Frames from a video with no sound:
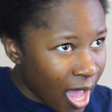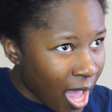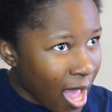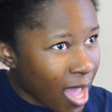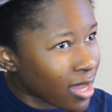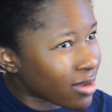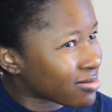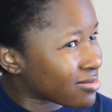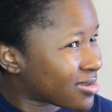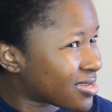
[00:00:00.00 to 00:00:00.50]

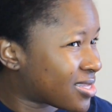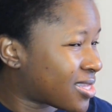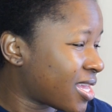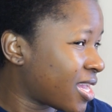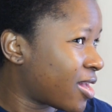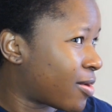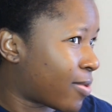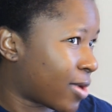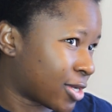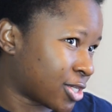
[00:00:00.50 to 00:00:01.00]
I, the
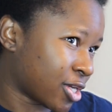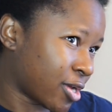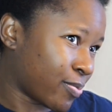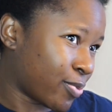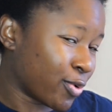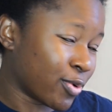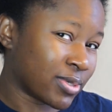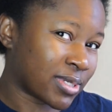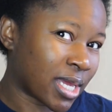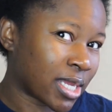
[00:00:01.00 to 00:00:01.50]
thing about
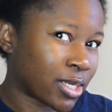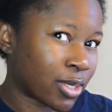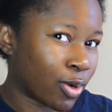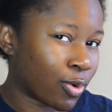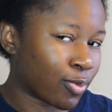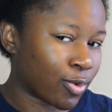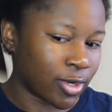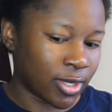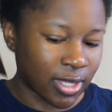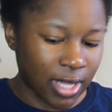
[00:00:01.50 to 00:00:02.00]
shampoo is I
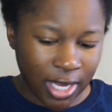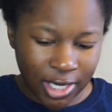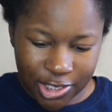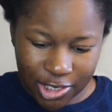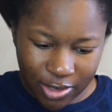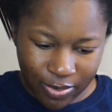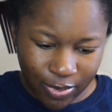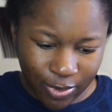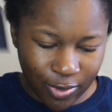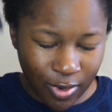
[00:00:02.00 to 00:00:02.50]
don't really like
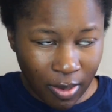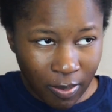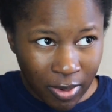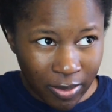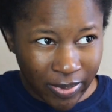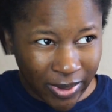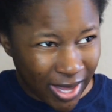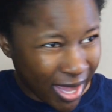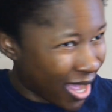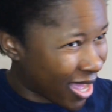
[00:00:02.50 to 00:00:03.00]
shampoo. I'm
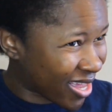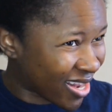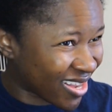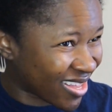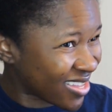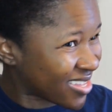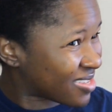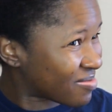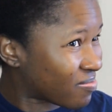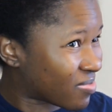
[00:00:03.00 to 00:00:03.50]
going to be
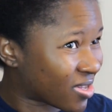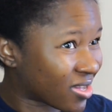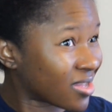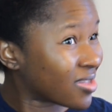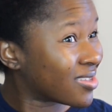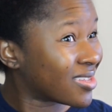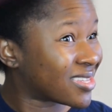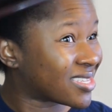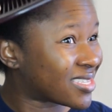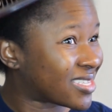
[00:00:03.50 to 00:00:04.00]
honest,
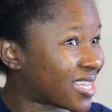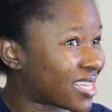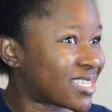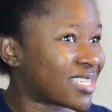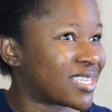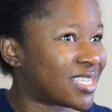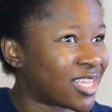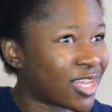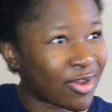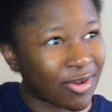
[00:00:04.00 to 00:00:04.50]
but it's
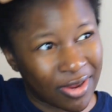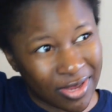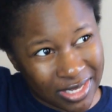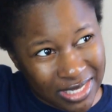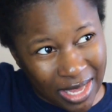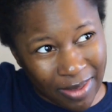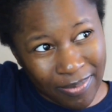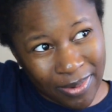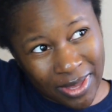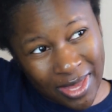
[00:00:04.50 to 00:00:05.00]
necessary
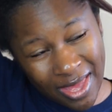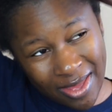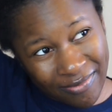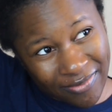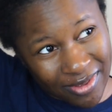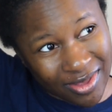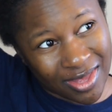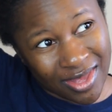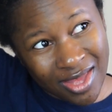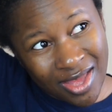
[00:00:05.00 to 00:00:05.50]
because I be
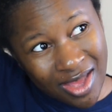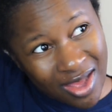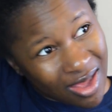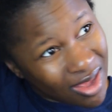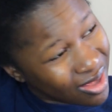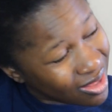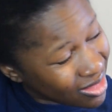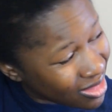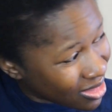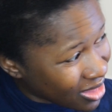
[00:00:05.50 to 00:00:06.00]
having
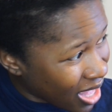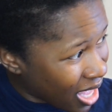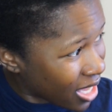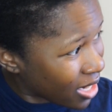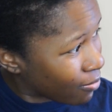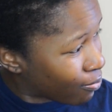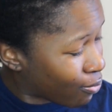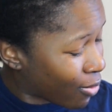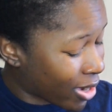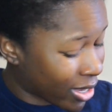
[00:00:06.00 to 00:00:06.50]
a
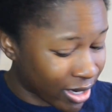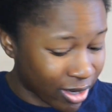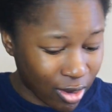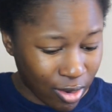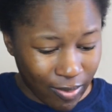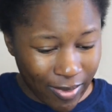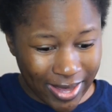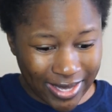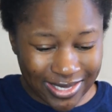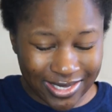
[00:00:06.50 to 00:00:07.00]
lot of product
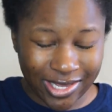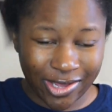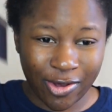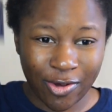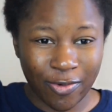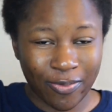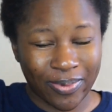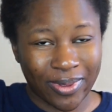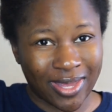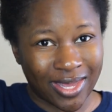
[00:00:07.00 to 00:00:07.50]
on my
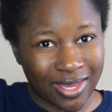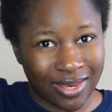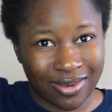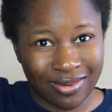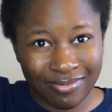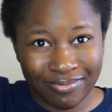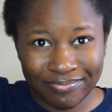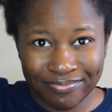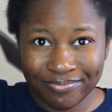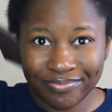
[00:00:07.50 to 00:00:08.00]
scalp
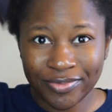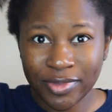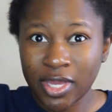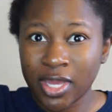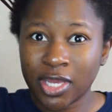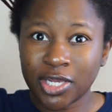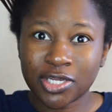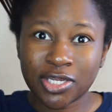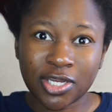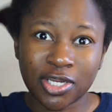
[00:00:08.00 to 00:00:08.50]
and
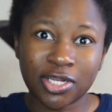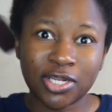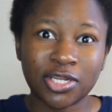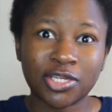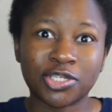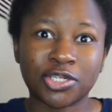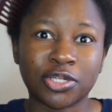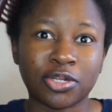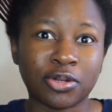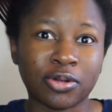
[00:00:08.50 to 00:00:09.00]

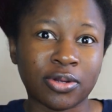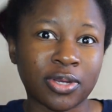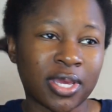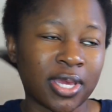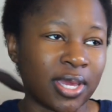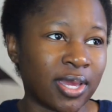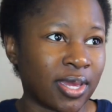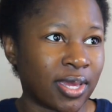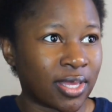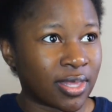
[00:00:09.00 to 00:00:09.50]
conditioner
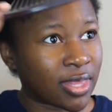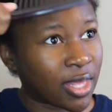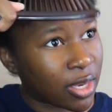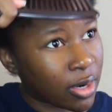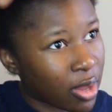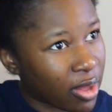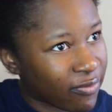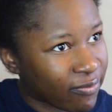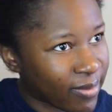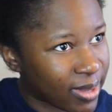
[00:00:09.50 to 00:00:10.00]
can't get
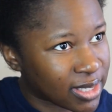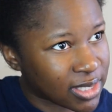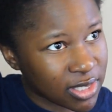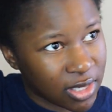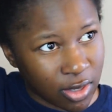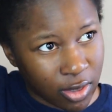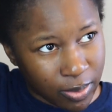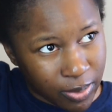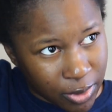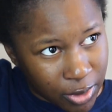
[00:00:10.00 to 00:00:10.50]
that off my
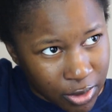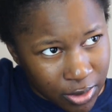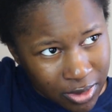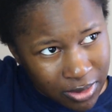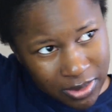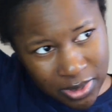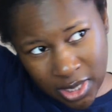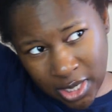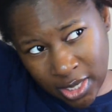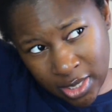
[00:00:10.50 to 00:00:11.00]
scalp. You know
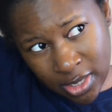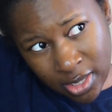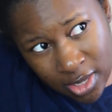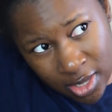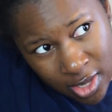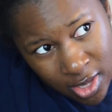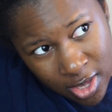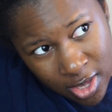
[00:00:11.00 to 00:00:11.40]
what I'm saying?